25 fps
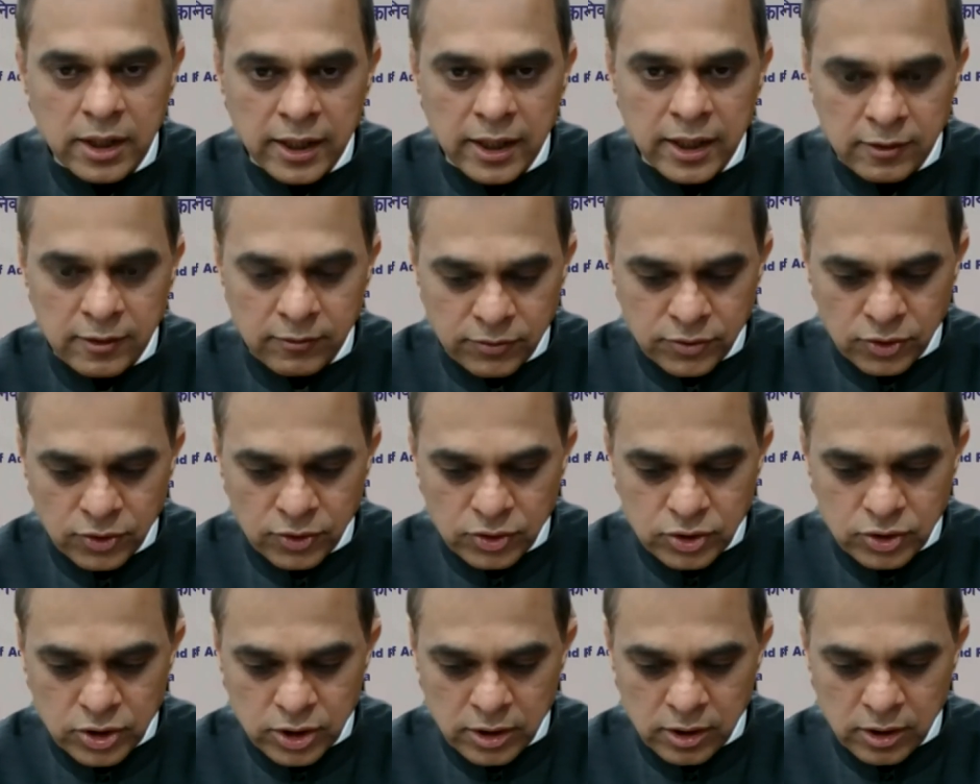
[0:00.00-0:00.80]
in
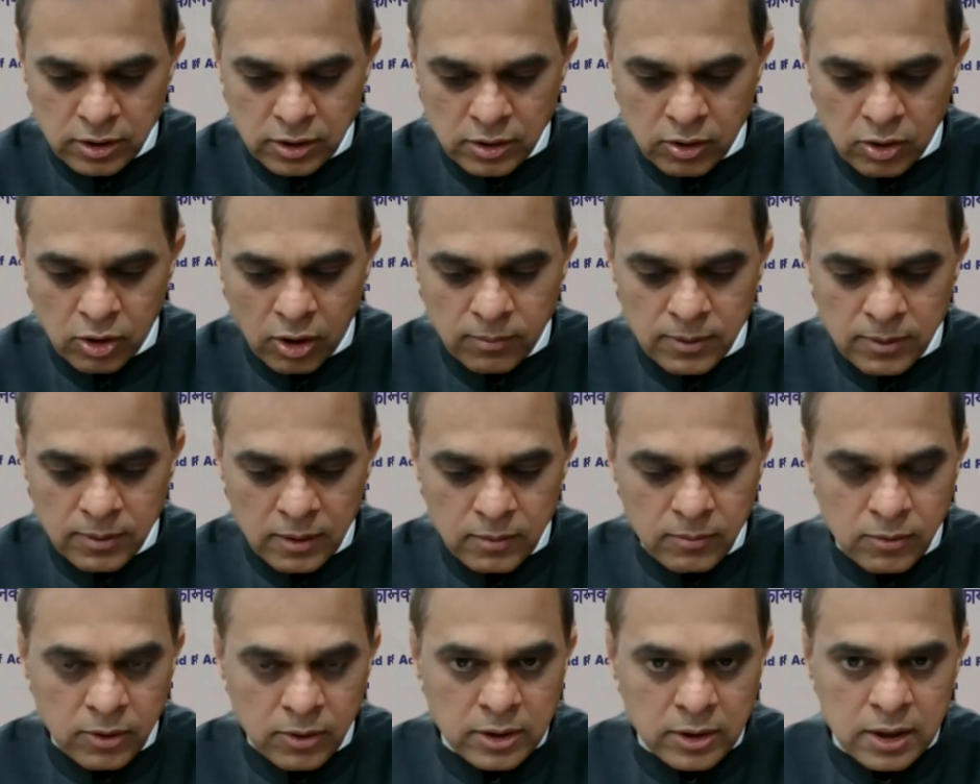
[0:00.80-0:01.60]
future
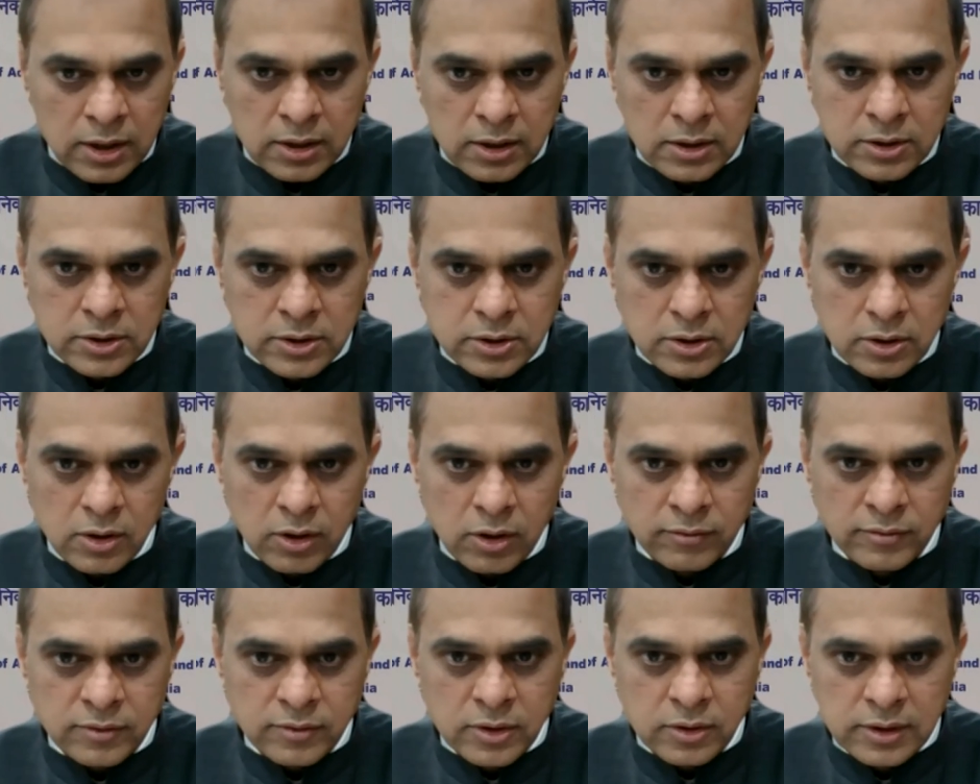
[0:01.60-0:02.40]
global models
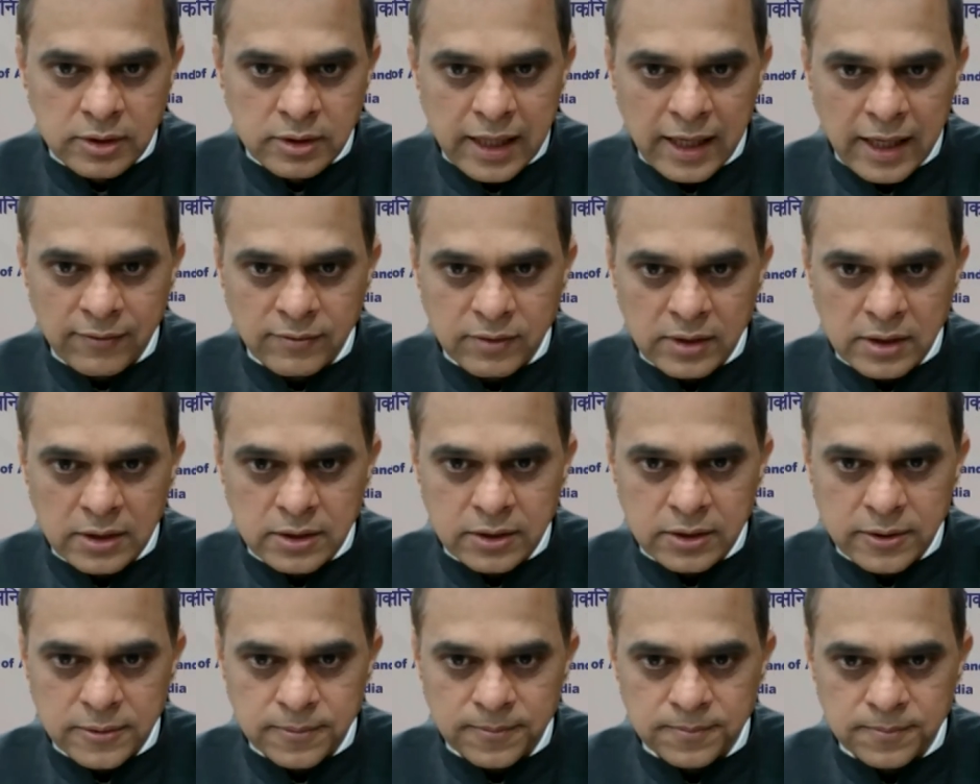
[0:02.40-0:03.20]
of good
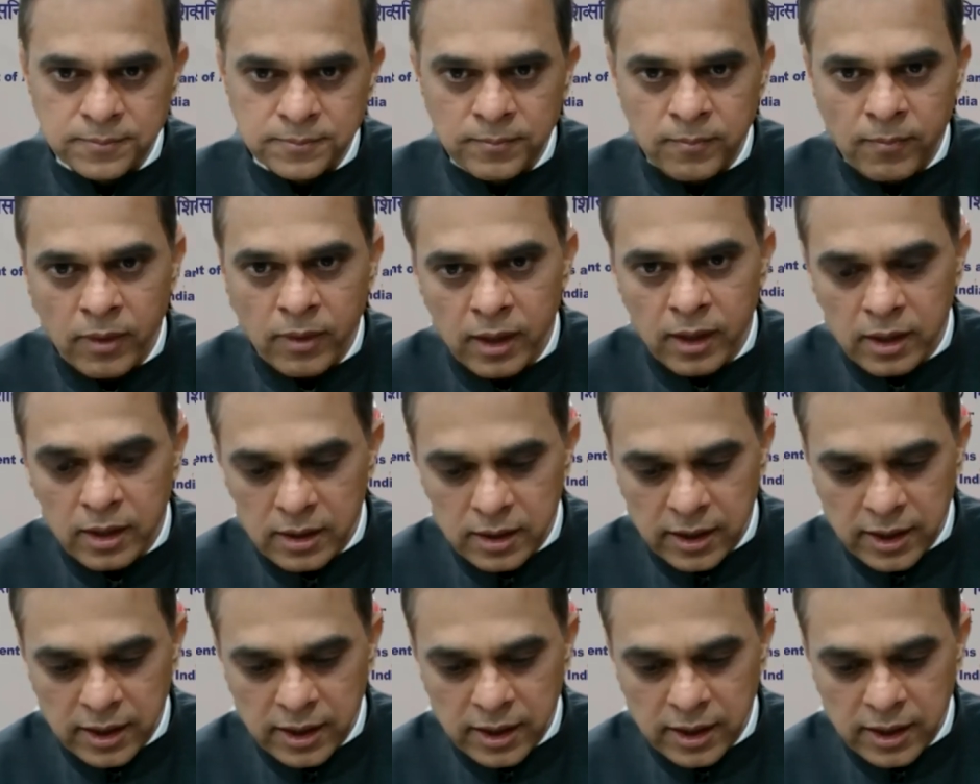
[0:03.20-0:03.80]
governance.